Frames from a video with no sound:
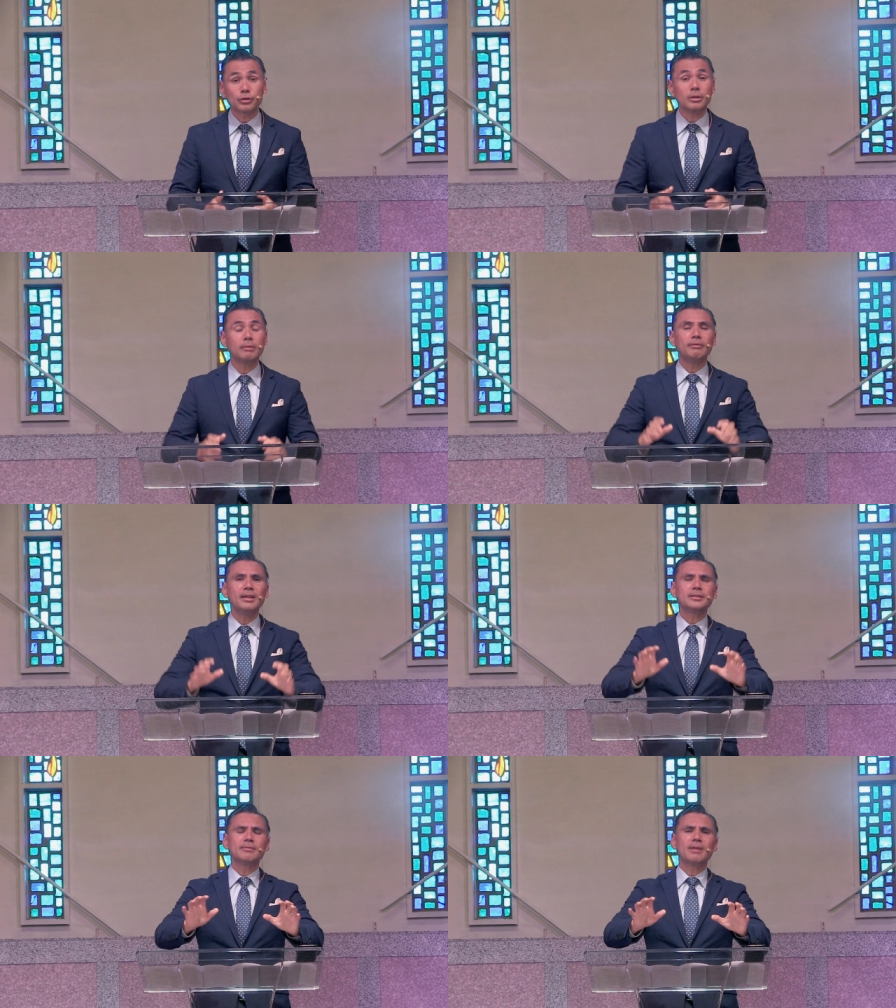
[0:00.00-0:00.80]
In the
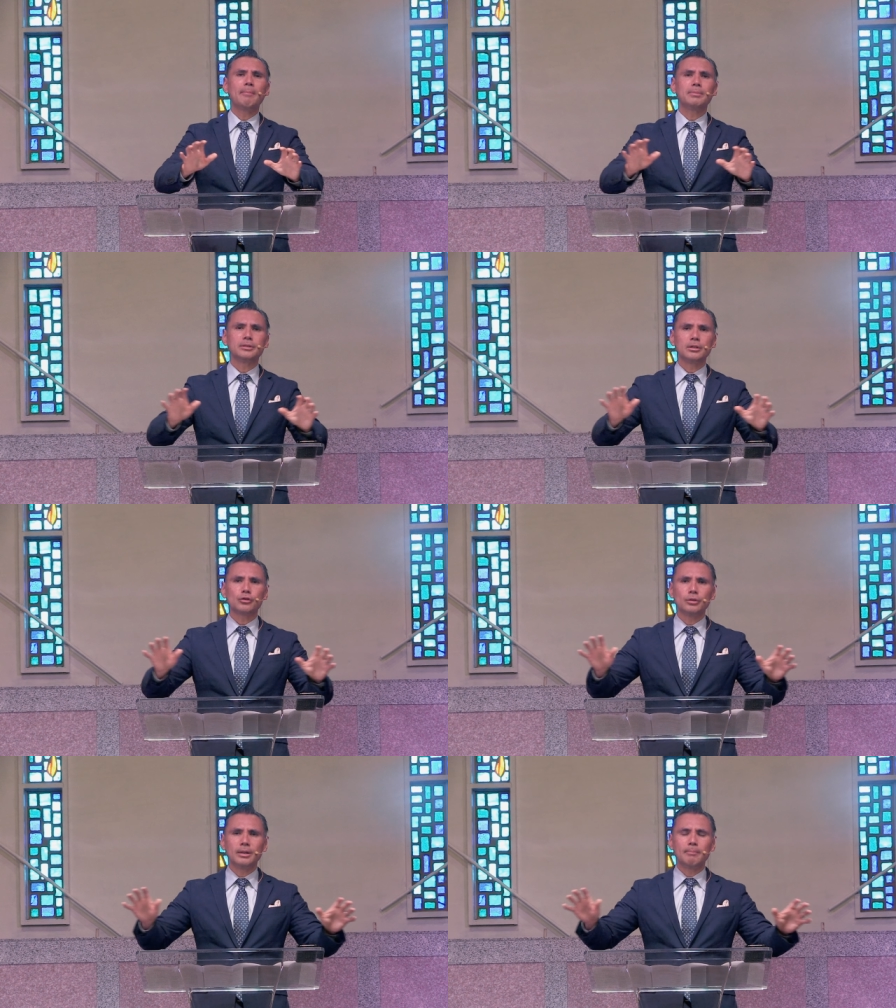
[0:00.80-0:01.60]
face of
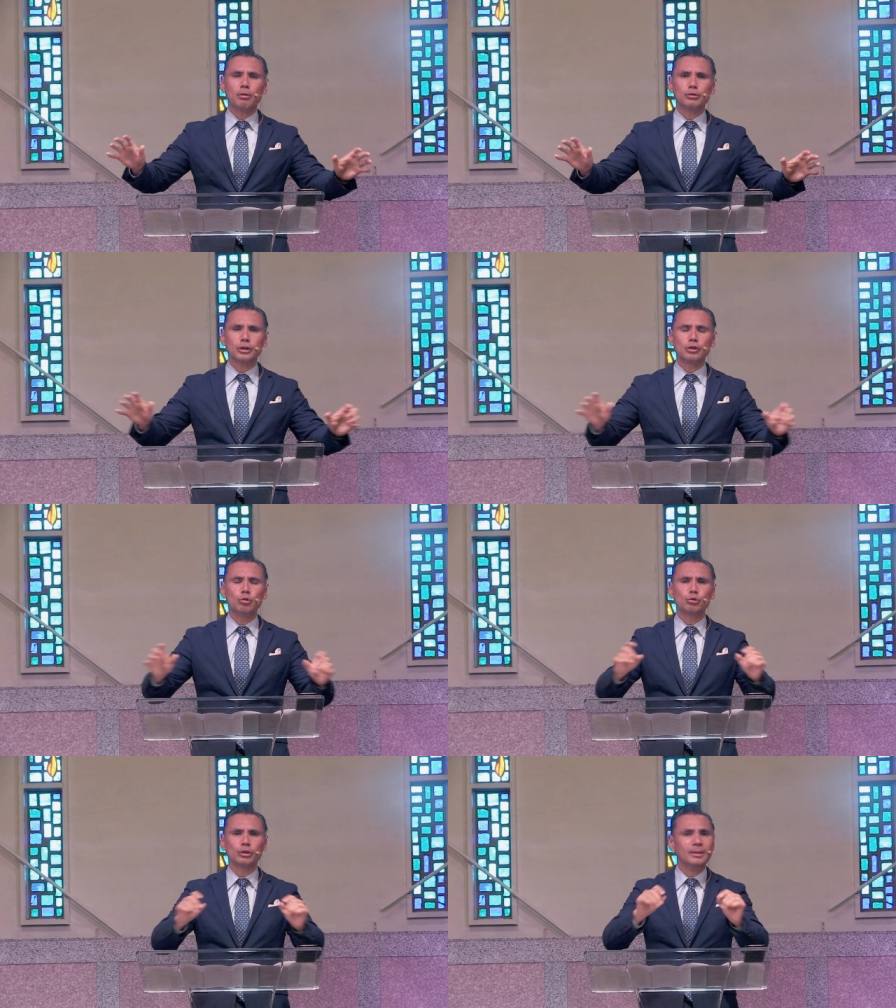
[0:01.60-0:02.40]
opposition and
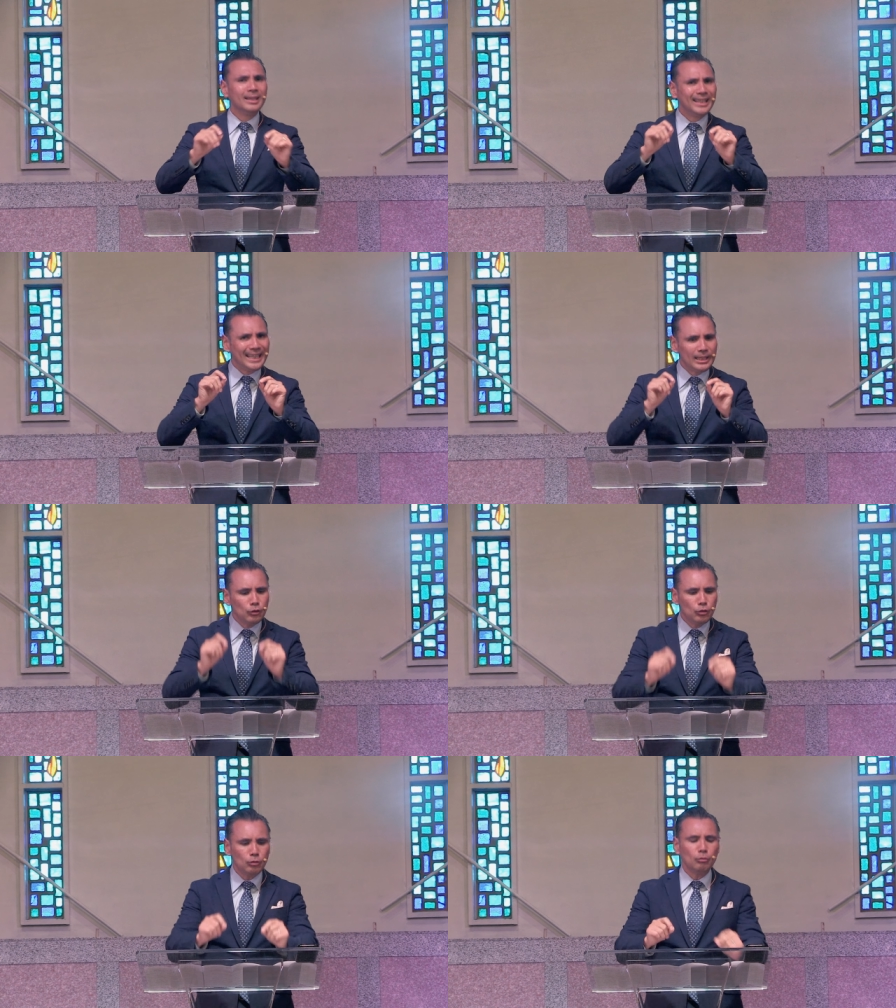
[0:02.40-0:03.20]
persecution, he
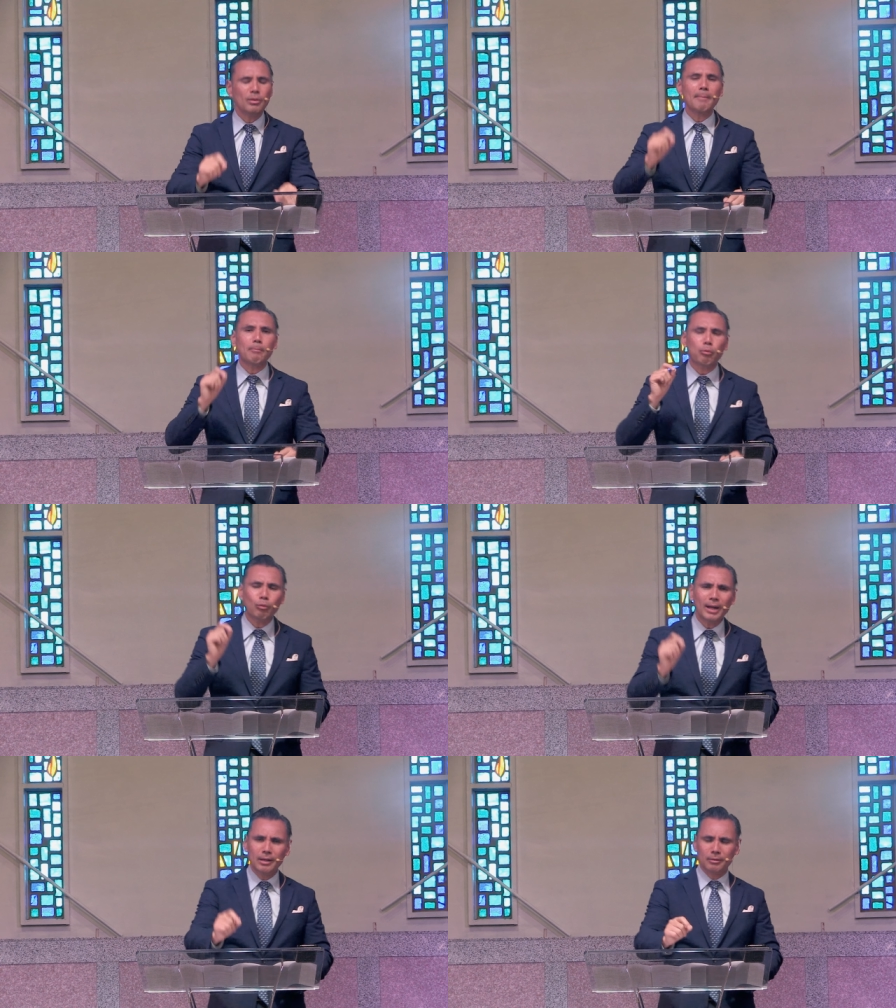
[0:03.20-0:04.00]
knew that
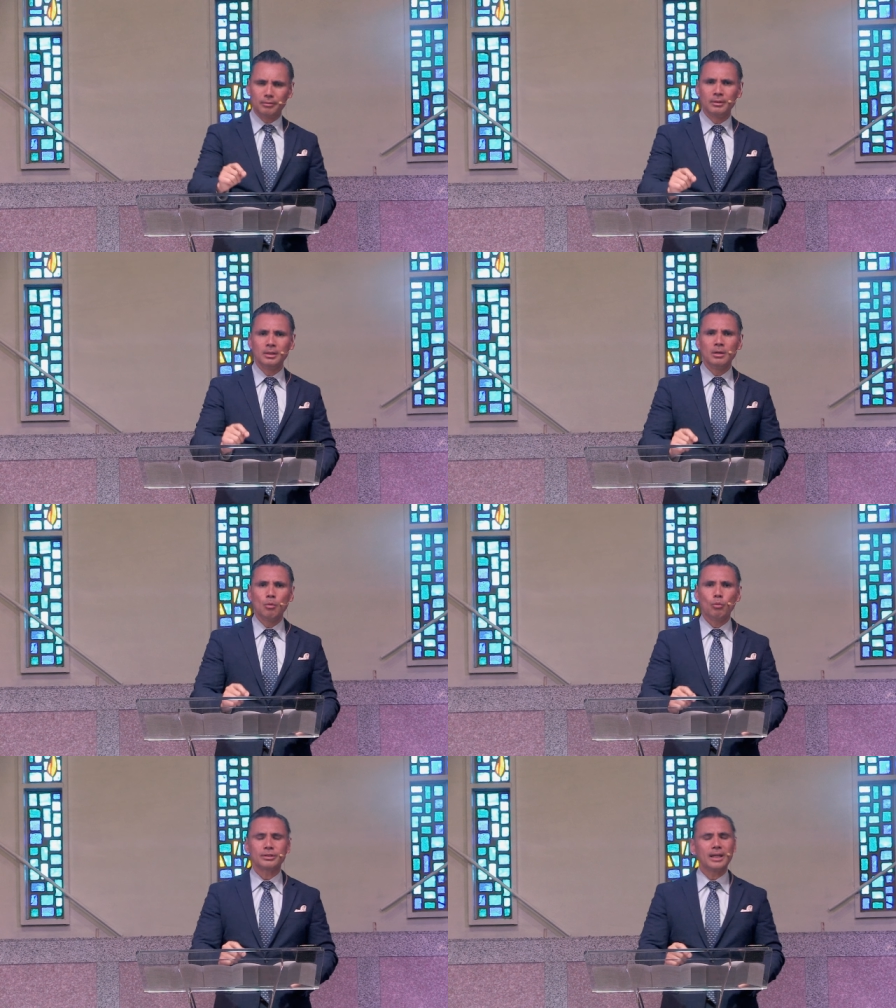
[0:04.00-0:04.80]
prayer
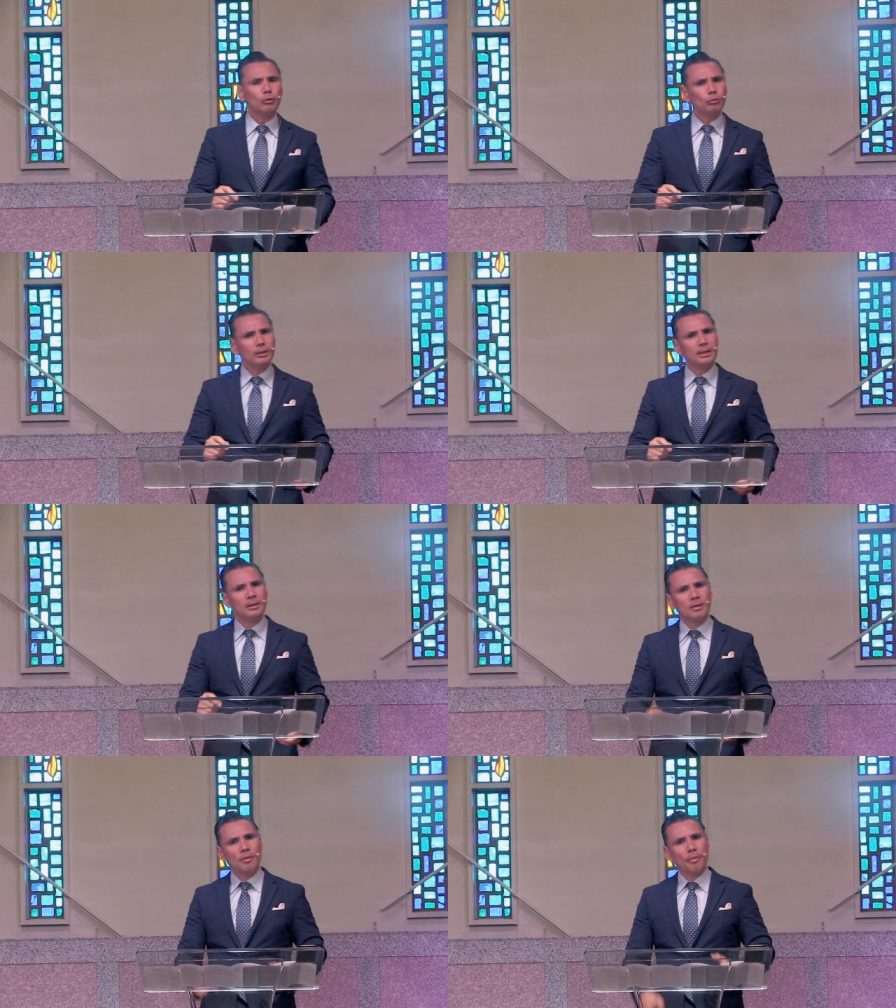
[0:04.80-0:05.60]
was not only
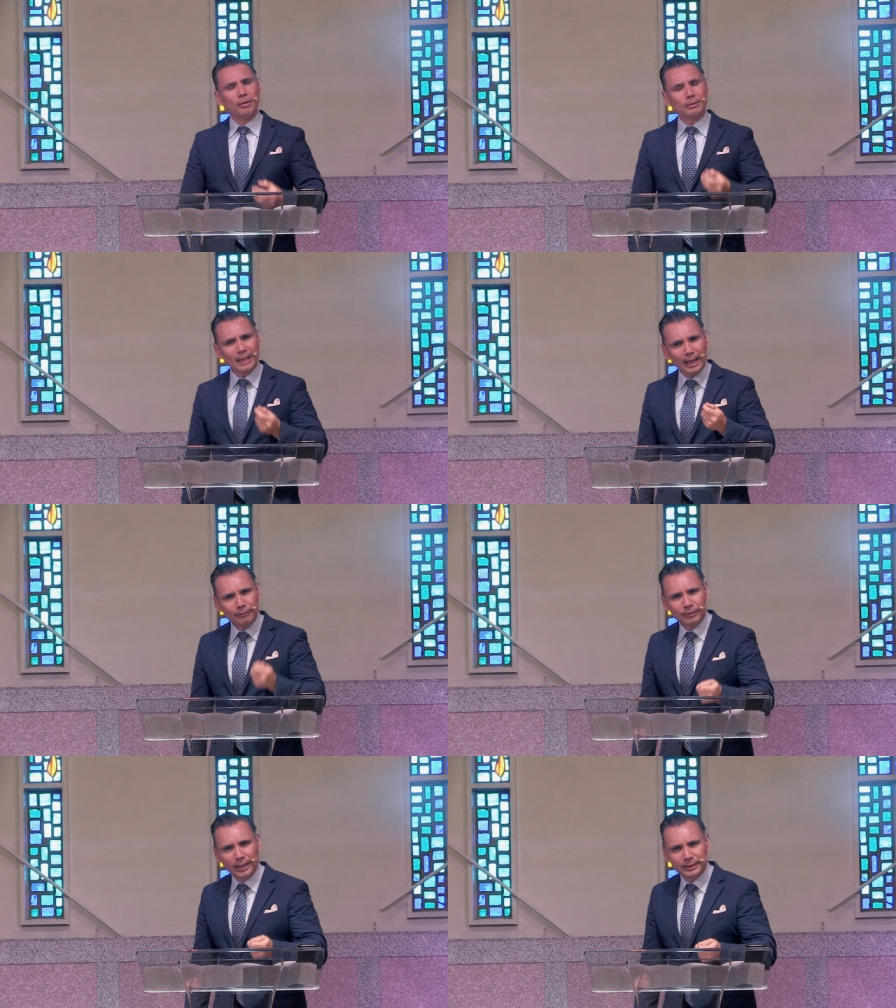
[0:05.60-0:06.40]
their
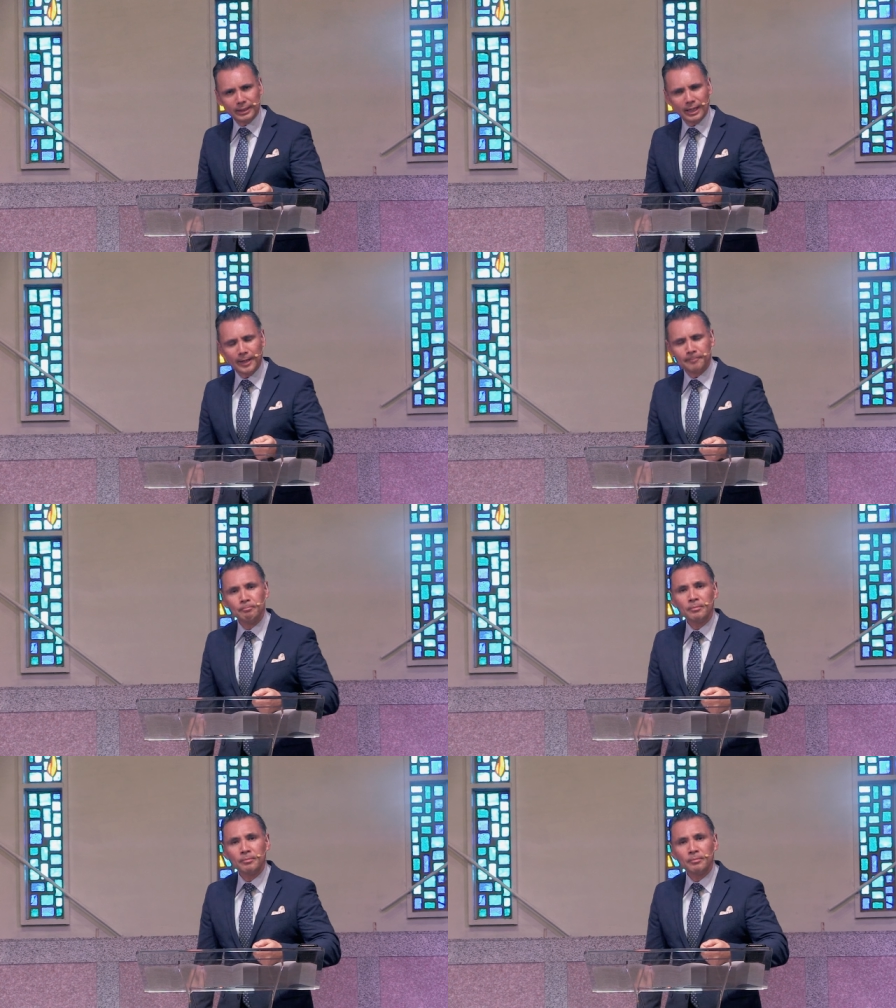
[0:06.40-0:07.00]
lifeline to God,